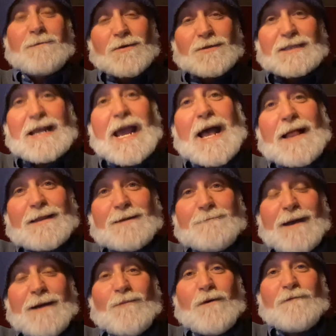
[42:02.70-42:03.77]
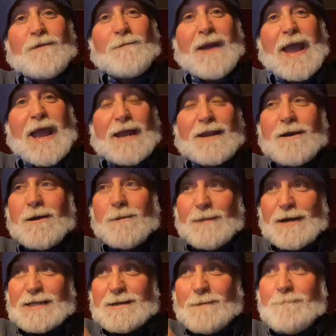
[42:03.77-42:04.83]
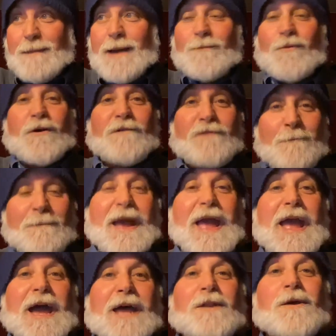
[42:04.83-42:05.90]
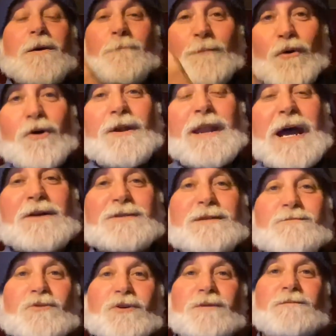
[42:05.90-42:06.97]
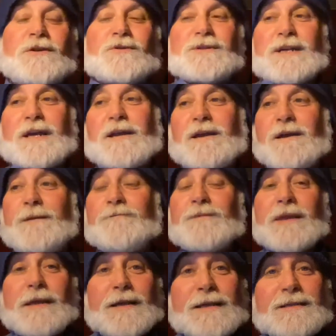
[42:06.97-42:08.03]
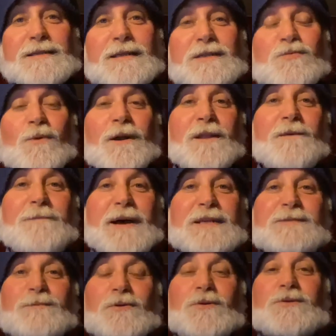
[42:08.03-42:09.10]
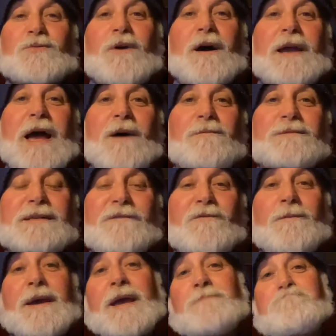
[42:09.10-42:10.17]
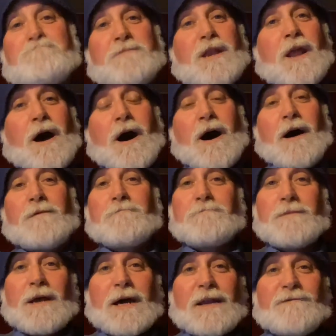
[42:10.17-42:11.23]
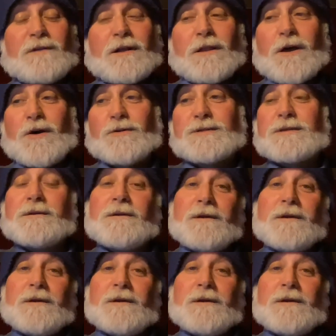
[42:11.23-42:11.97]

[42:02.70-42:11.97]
most talented member of the band, but he's a member of the band putting out some good music. Is this one of the best blues rock albums ever made? Nah, not even close.